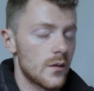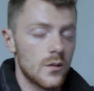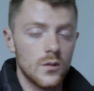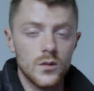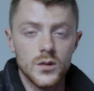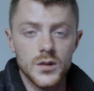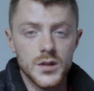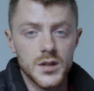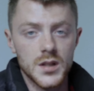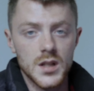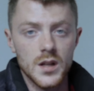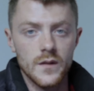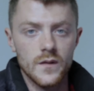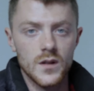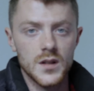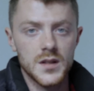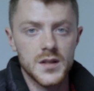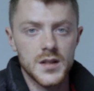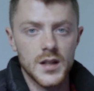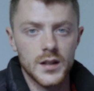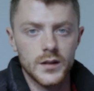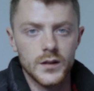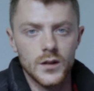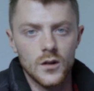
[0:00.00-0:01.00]
I'll just give it a
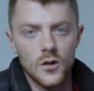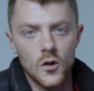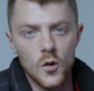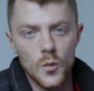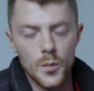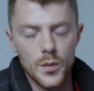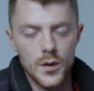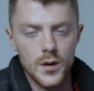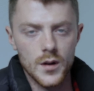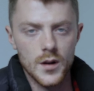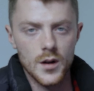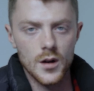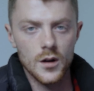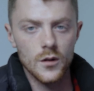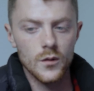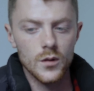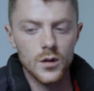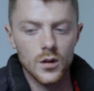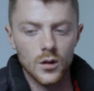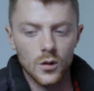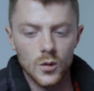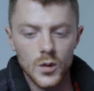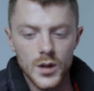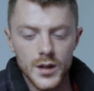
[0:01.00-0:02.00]
sec to open here
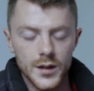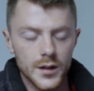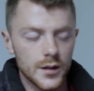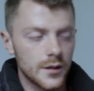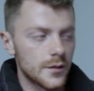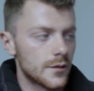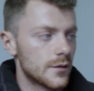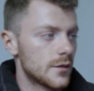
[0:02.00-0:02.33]
real quick.